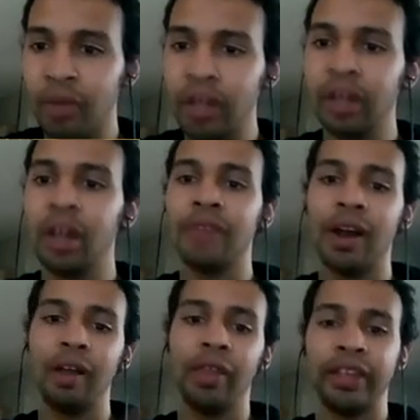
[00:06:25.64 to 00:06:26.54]
I really love
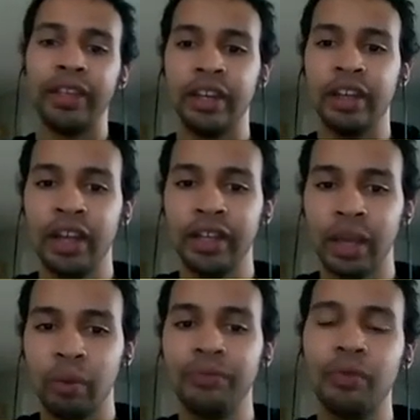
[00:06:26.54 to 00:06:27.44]
how
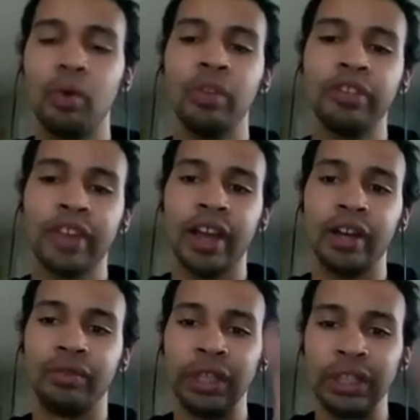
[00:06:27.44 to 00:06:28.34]
they went for this
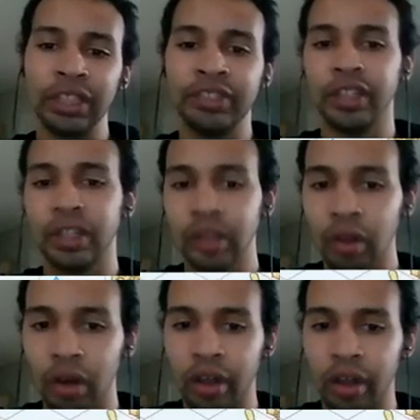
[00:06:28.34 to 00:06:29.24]
kind of realistic
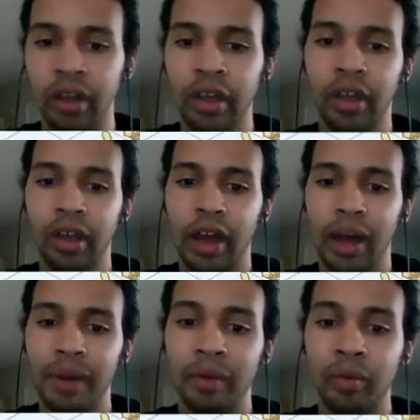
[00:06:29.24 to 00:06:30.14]
look
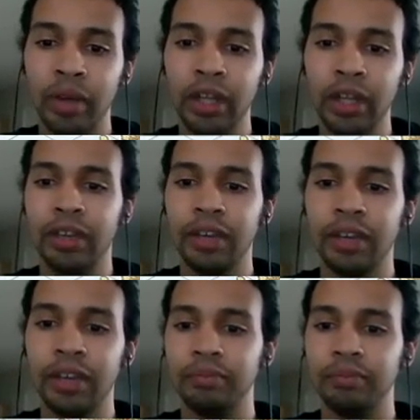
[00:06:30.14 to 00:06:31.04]
that really
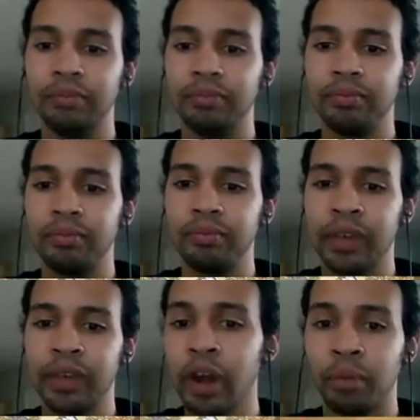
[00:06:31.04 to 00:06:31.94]
gets
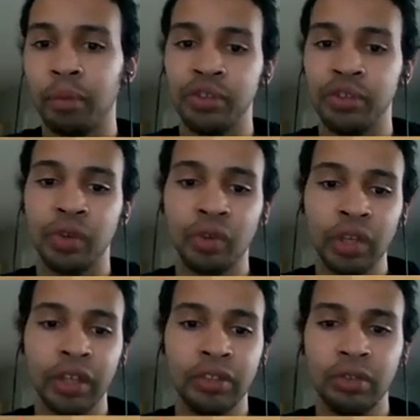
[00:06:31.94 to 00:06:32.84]
people quite immersed. If you're
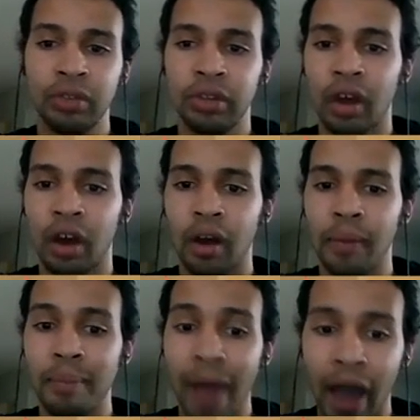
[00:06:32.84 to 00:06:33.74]
really into
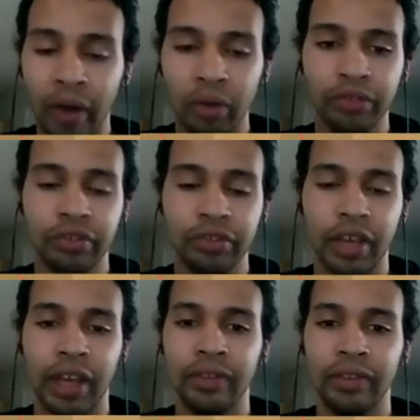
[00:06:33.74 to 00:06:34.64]
the battles
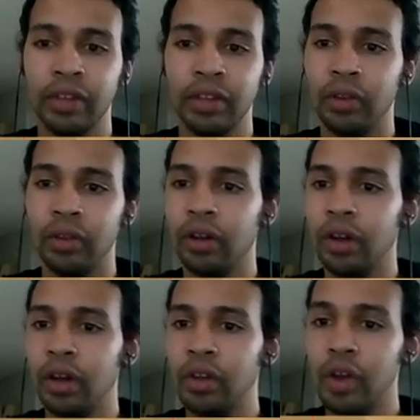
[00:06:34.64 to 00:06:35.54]
and
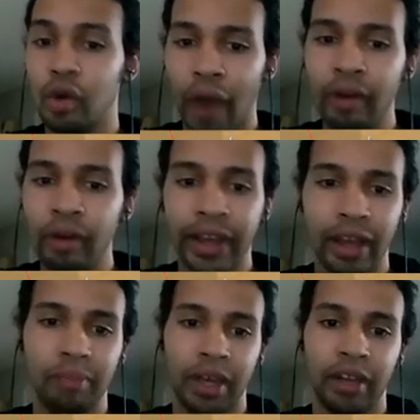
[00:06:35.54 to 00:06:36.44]
the ground
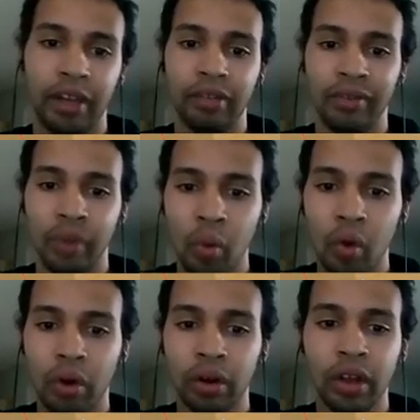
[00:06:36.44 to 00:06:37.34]
campaigns of the
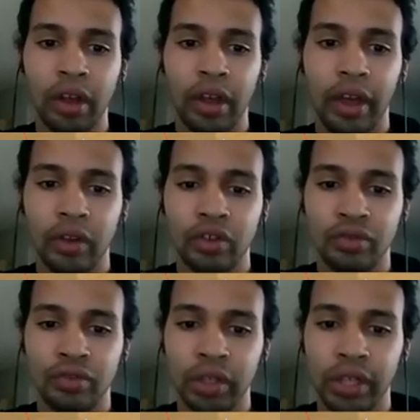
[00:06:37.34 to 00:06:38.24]
war, and you're
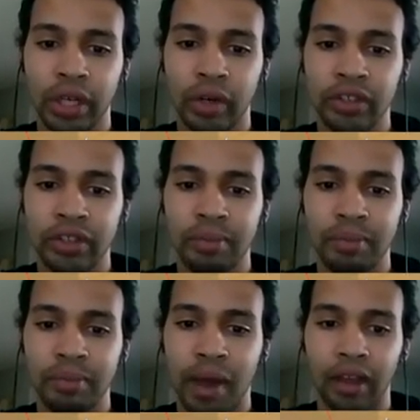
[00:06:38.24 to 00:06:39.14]
just really curious
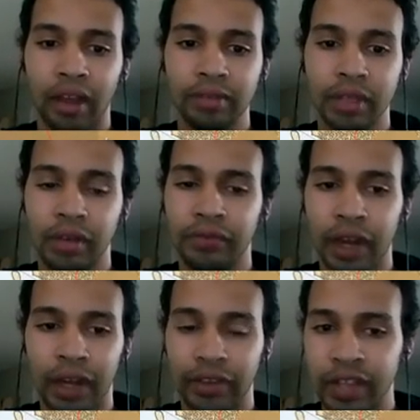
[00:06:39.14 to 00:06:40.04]
about like
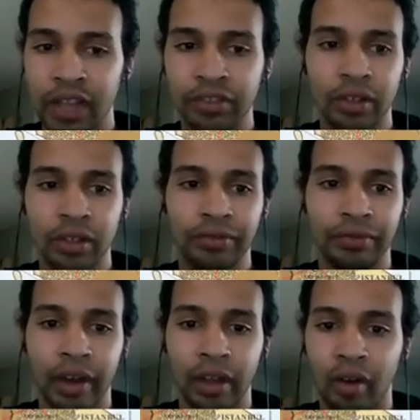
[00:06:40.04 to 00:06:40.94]
fighting in the desert,
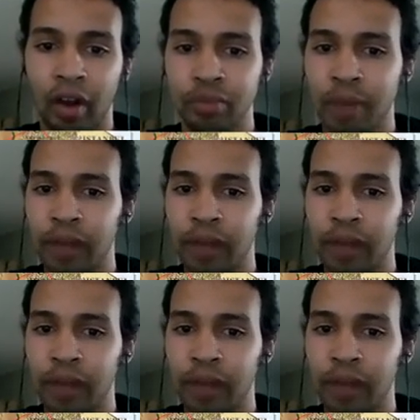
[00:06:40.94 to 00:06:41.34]
fighting across